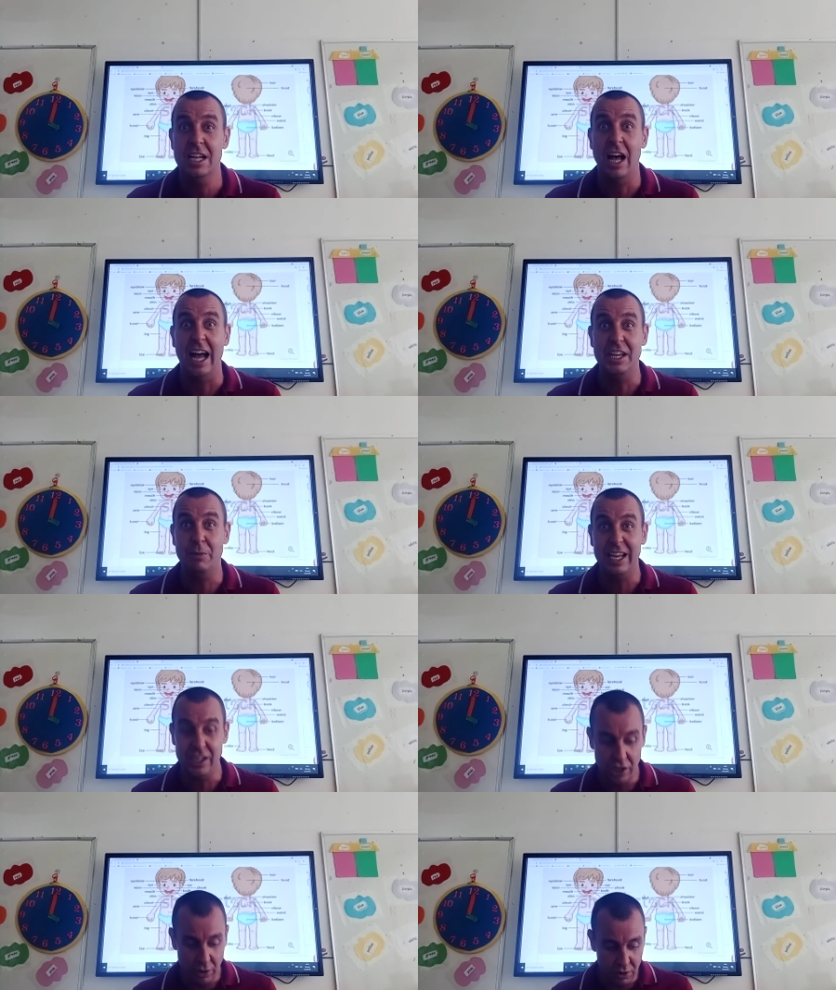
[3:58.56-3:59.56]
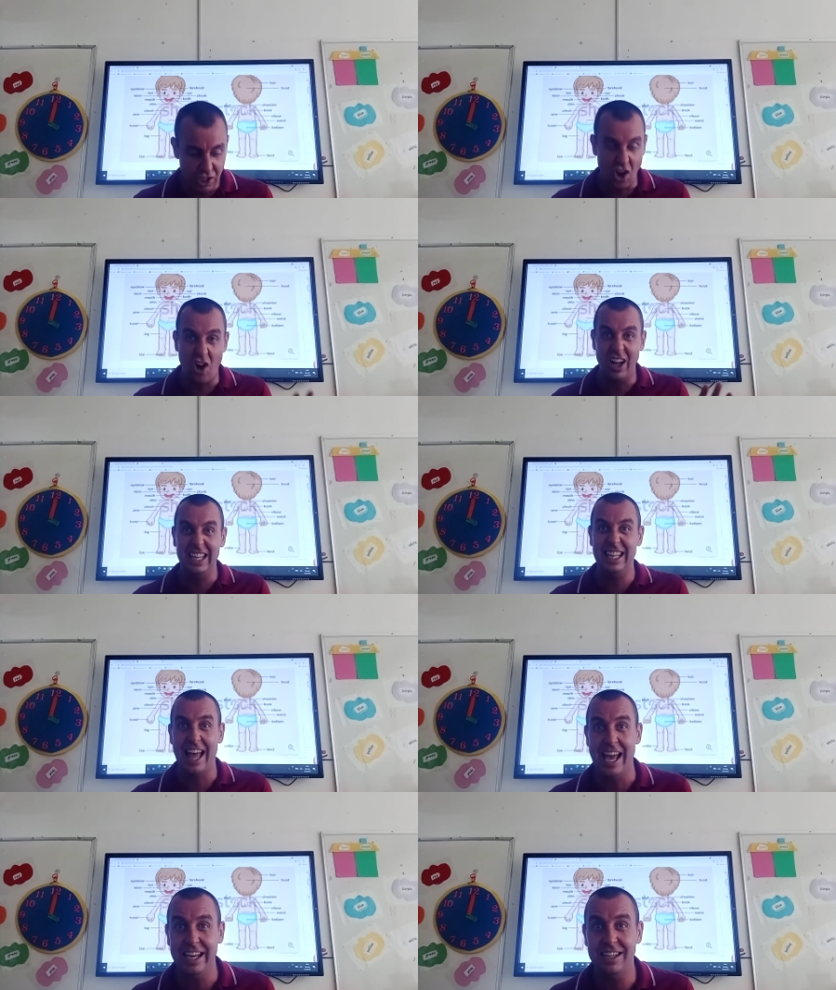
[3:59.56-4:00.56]
And you might use your
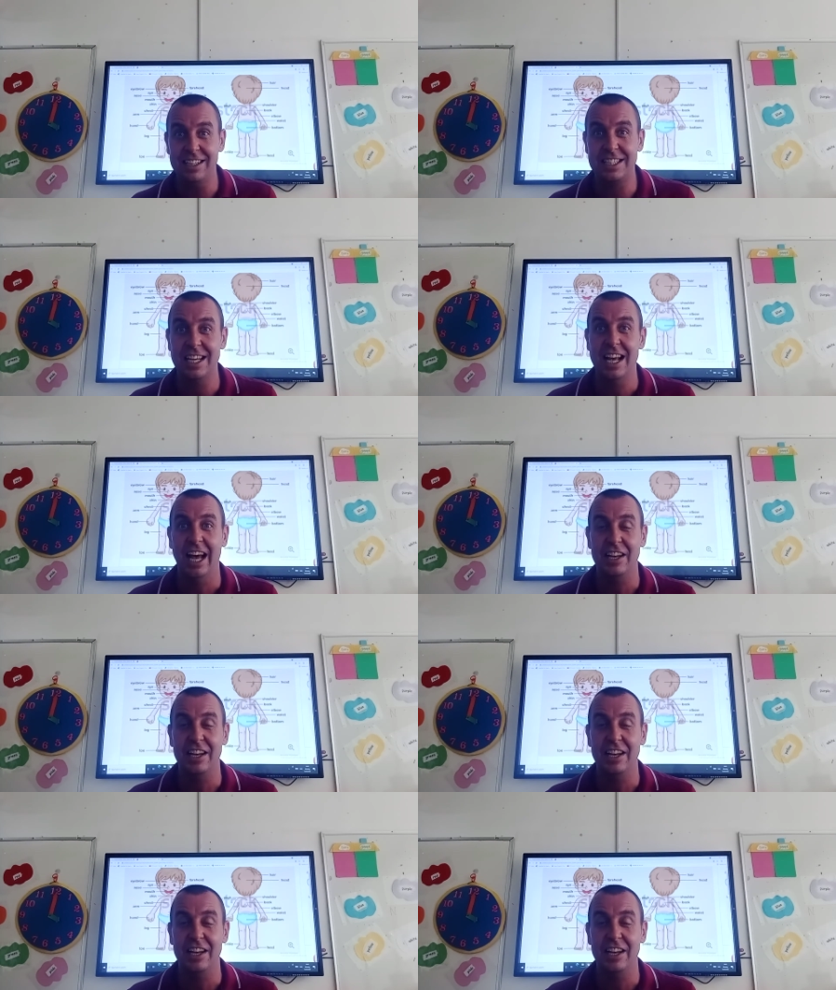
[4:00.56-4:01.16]
legs and